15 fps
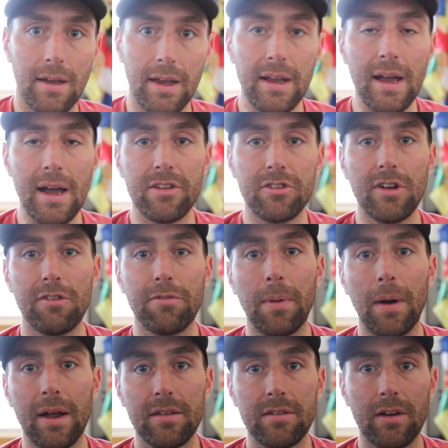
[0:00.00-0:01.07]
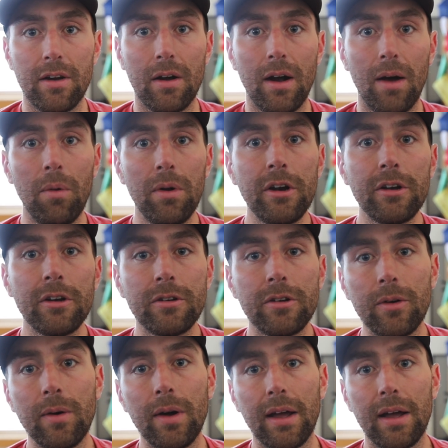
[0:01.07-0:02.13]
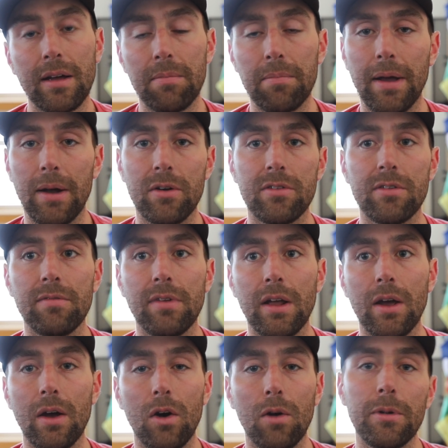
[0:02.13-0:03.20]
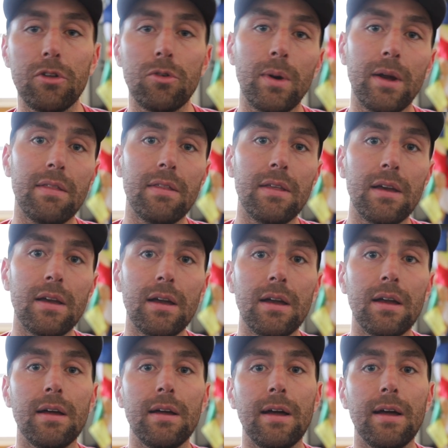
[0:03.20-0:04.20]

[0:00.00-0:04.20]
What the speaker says: Hey guys, Jeff Bryans here. I wanted to do a comparison video between the